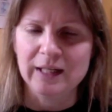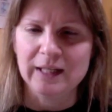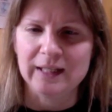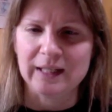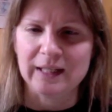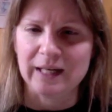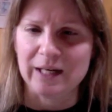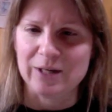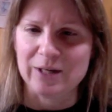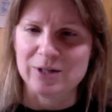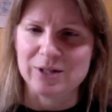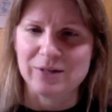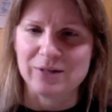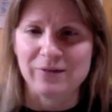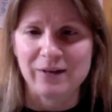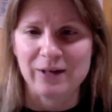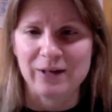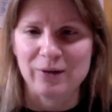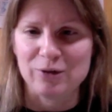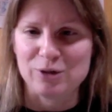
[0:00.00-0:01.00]
that I used to
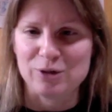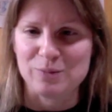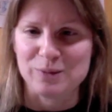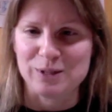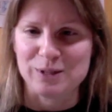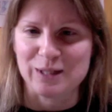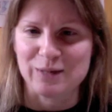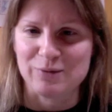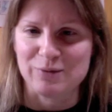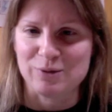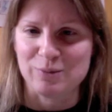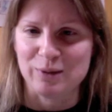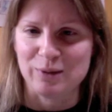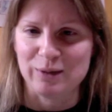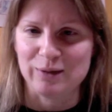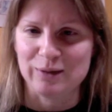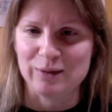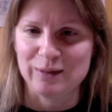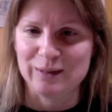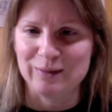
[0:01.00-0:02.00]
find Christmas gifts
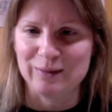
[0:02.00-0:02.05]
with,